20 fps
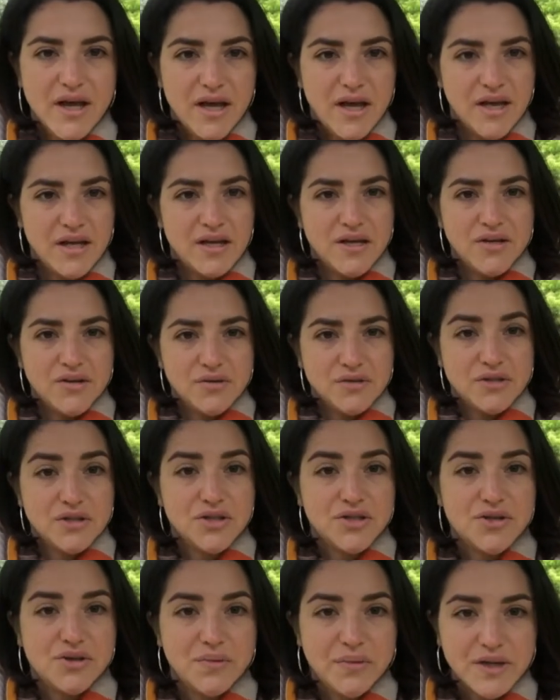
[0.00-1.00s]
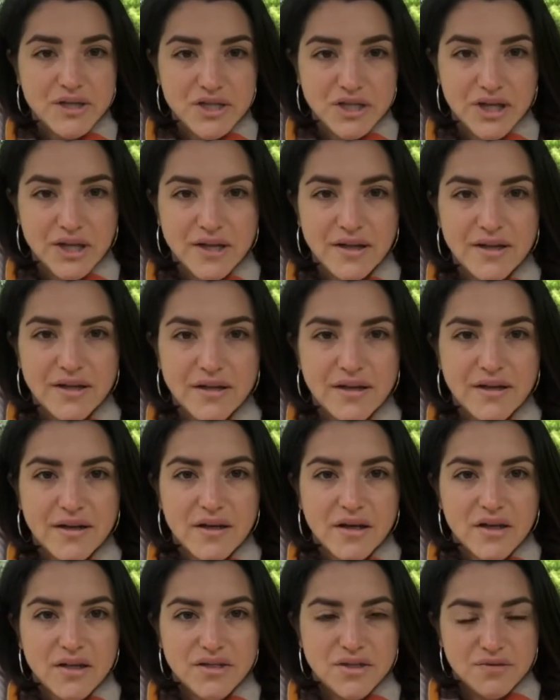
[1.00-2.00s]
and I use intuition
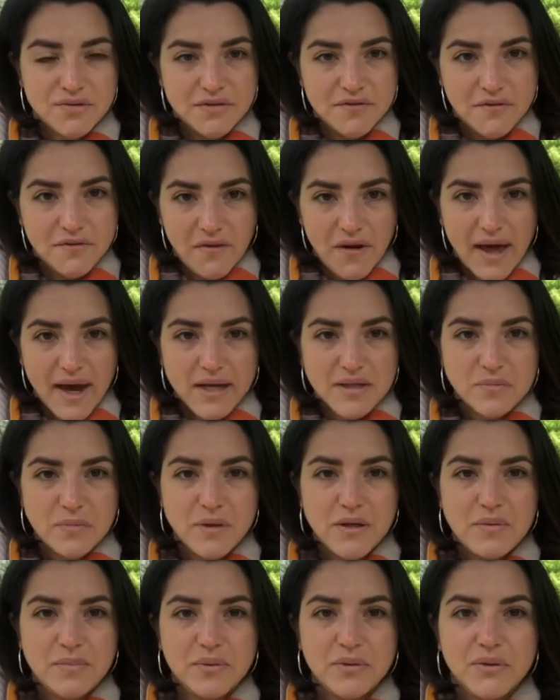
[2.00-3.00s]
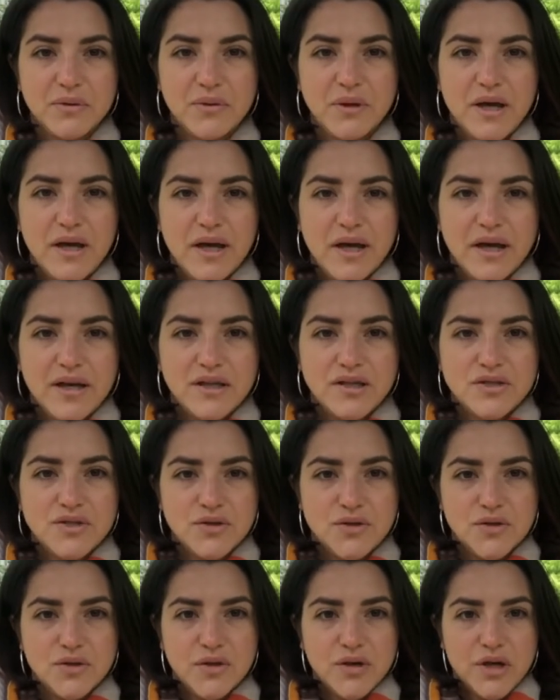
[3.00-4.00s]
to reflect people and
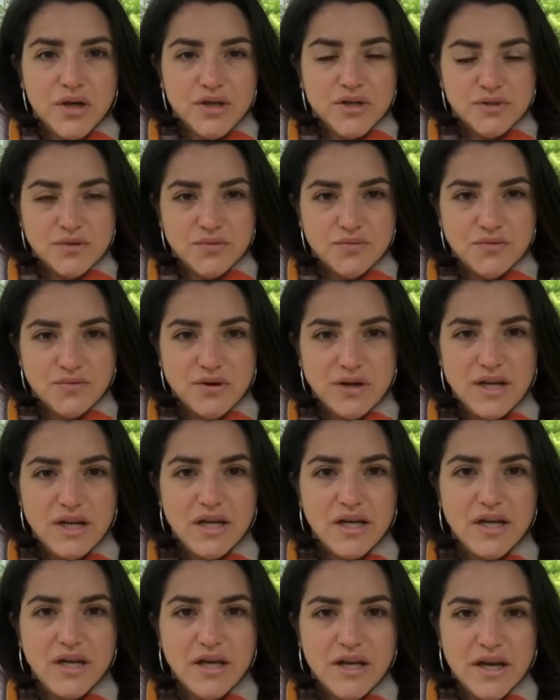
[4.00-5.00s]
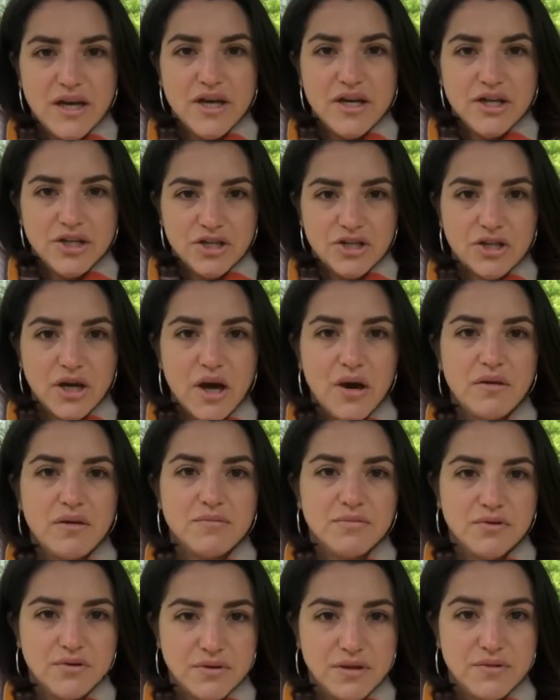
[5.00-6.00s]
to really show them
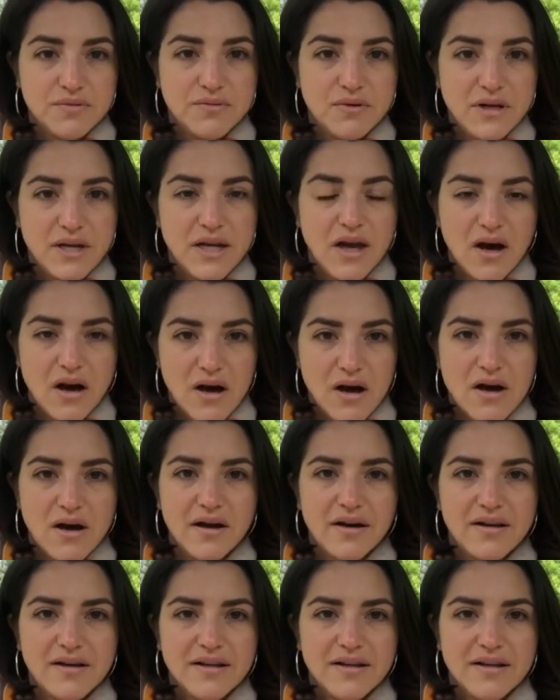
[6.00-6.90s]
who they really are